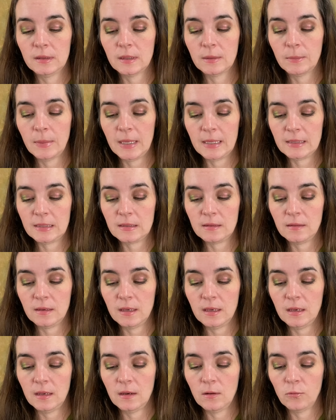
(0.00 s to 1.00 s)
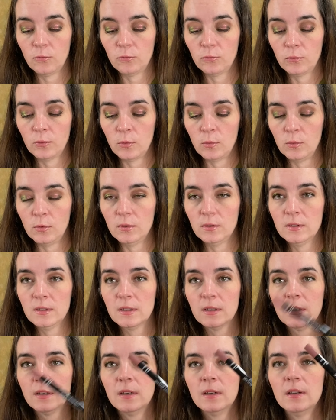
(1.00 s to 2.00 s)
Pencil in Rolled.
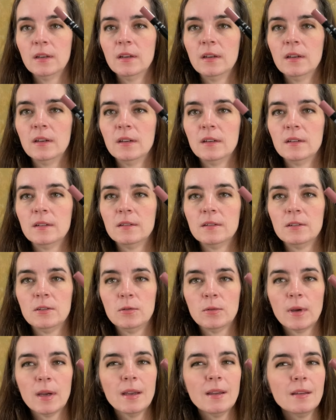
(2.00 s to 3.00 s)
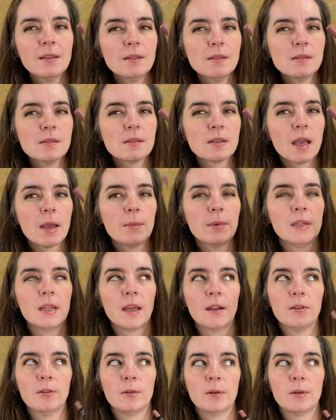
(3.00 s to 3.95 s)
Do you guys? I mean, I don't know.